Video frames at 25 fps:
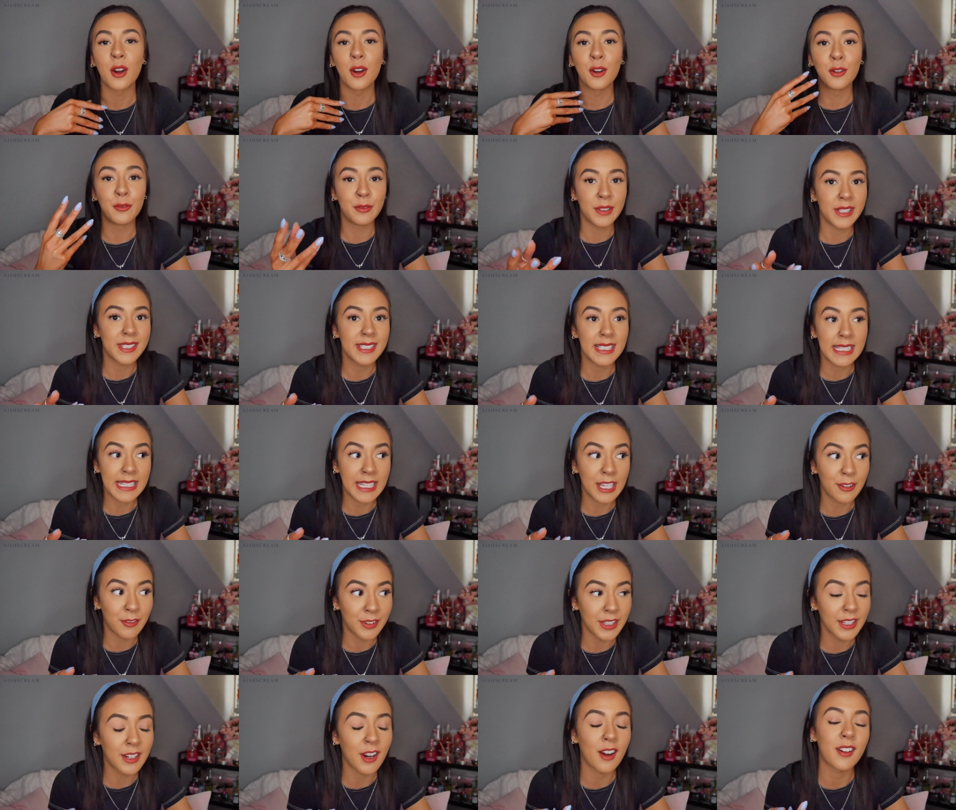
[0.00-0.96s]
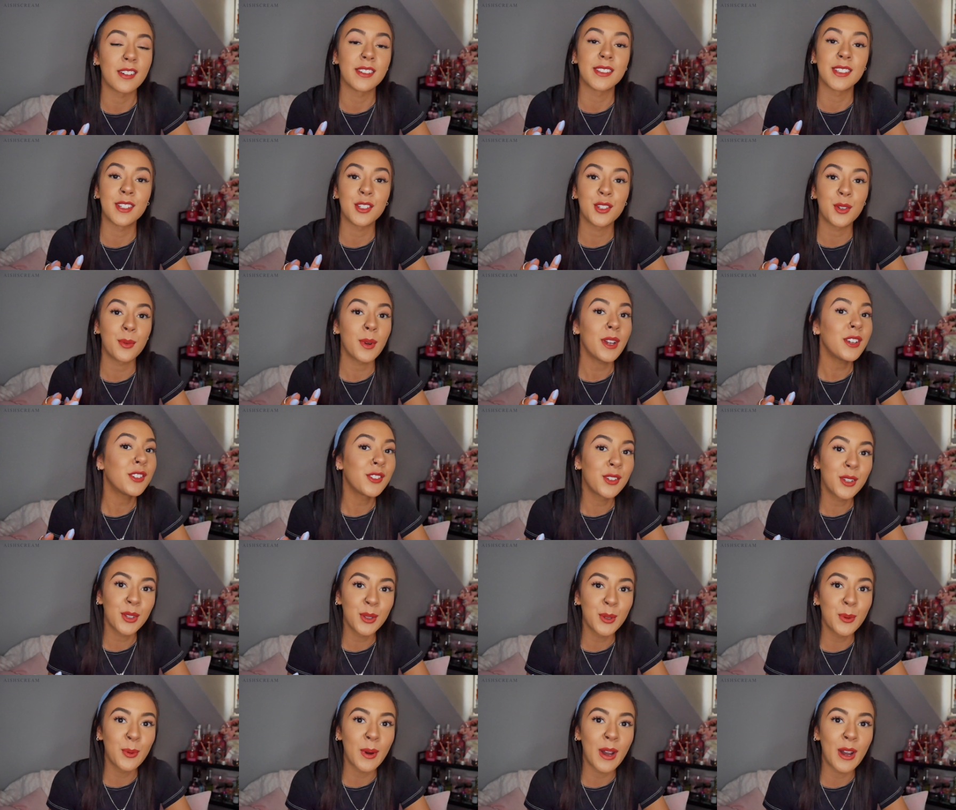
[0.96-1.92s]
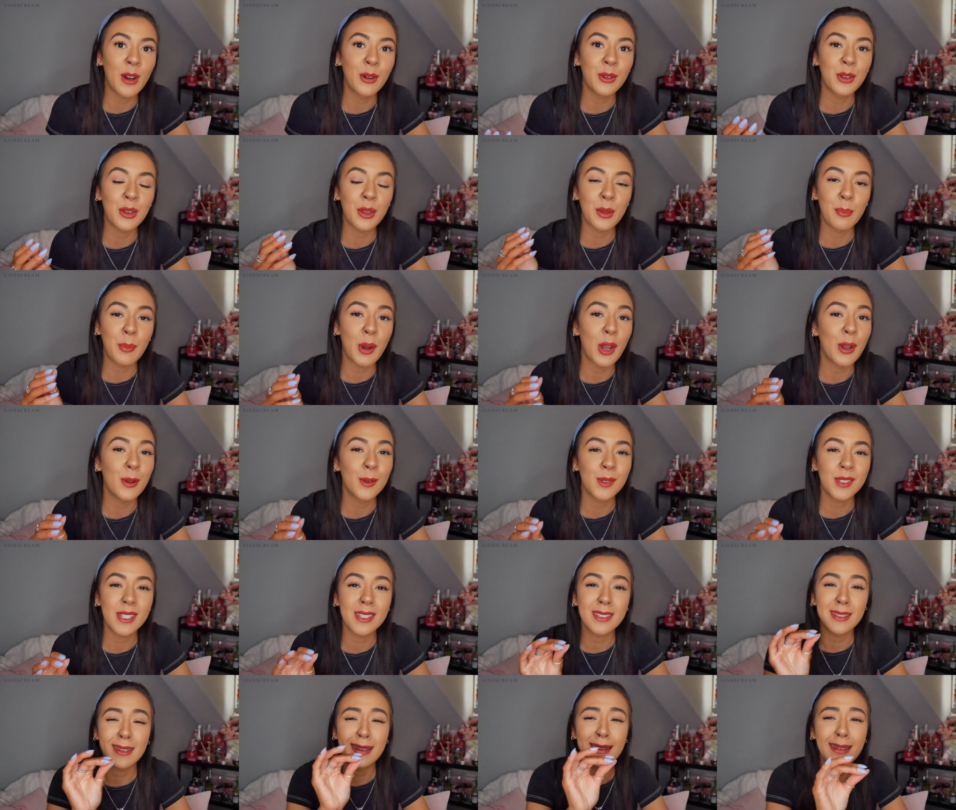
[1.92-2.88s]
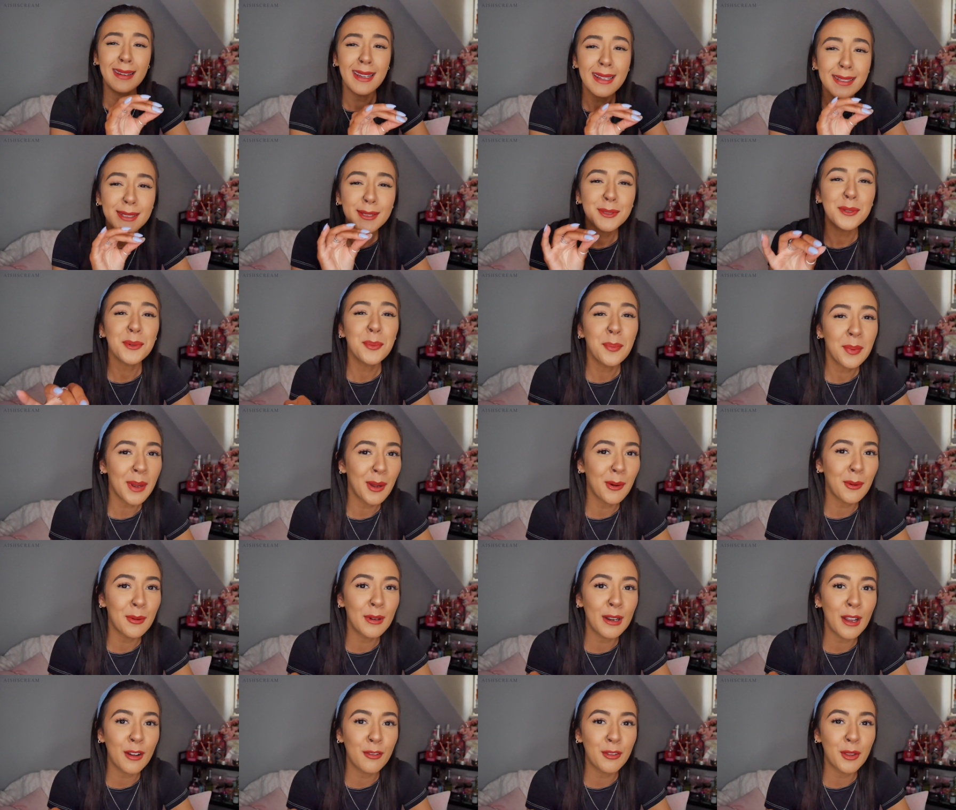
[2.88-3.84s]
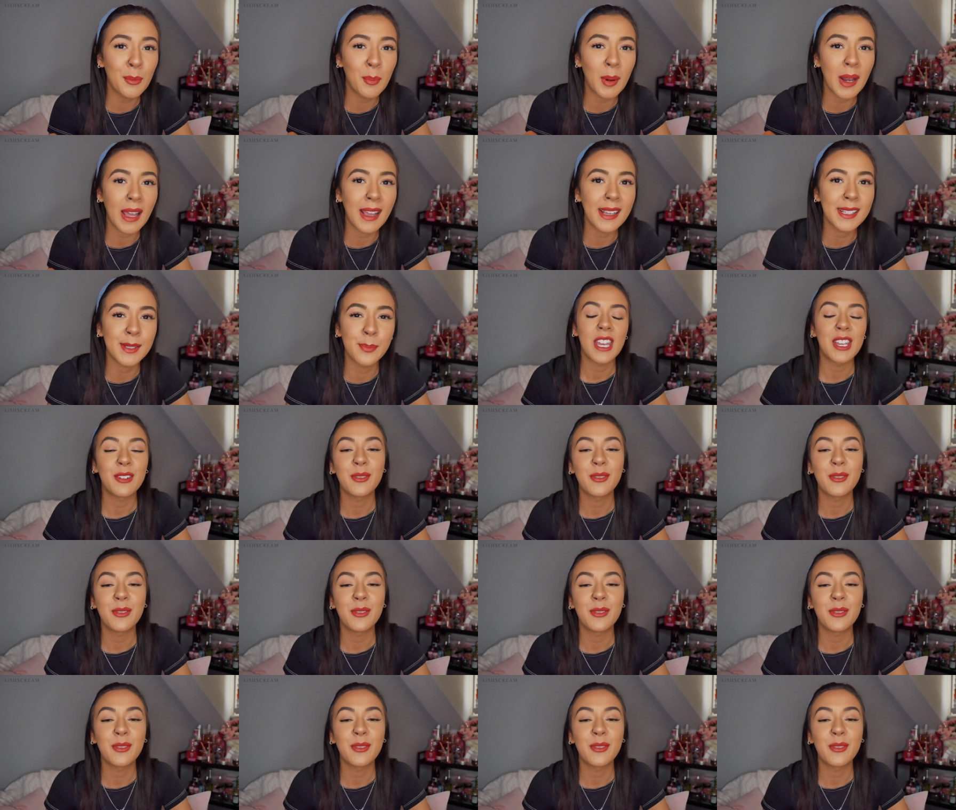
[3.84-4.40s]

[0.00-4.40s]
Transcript: Obviously, given the current situation in the world, the post is a little bit all over the place.